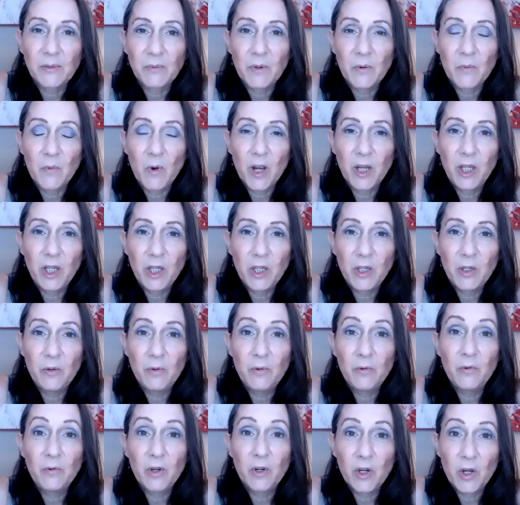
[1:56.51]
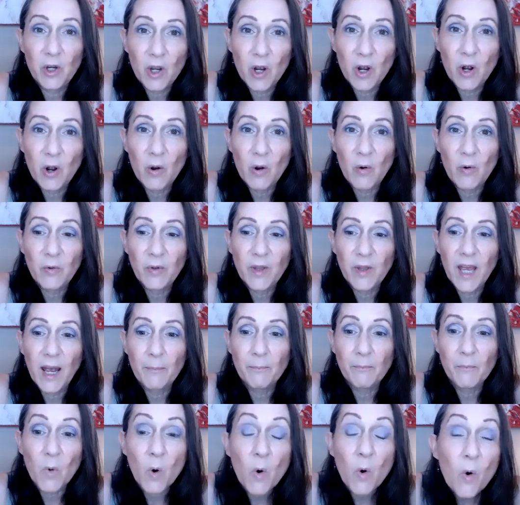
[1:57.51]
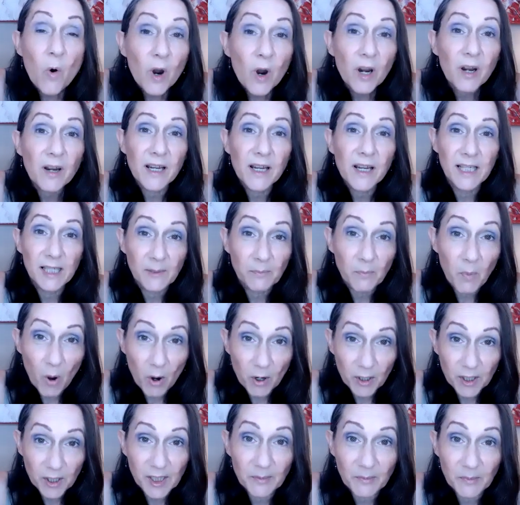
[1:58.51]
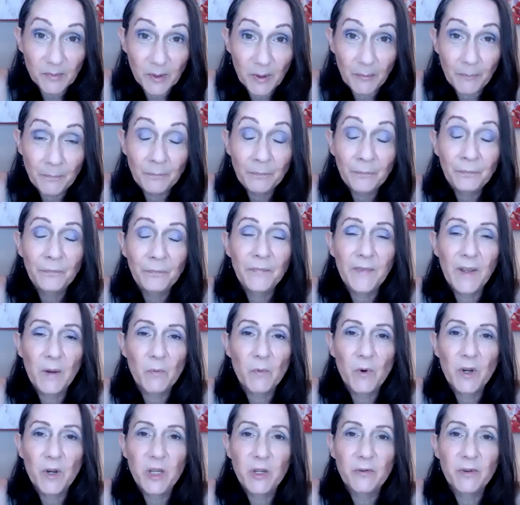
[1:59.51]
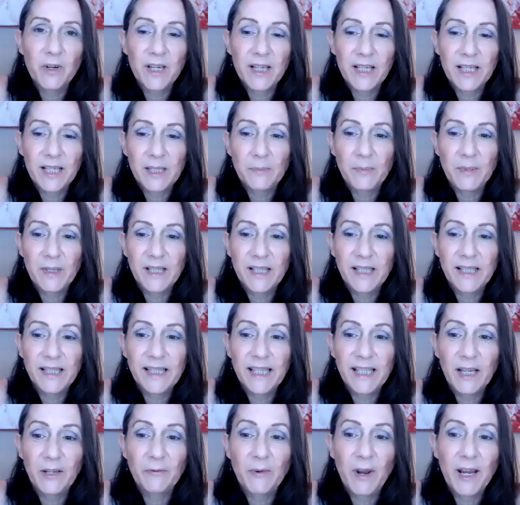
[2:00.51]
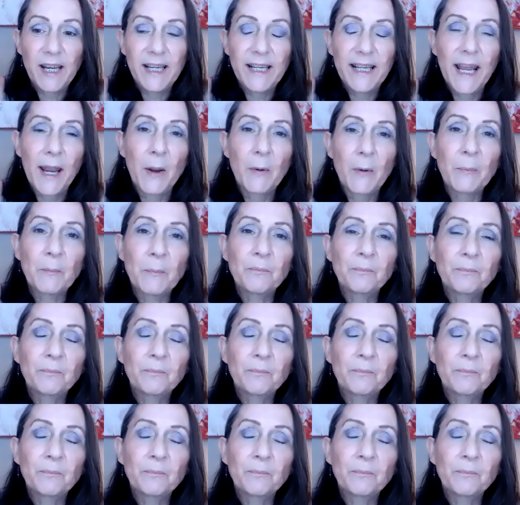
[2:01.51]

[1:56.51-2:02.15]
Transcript: We want you to know that more is possible than what you are experiencing right now.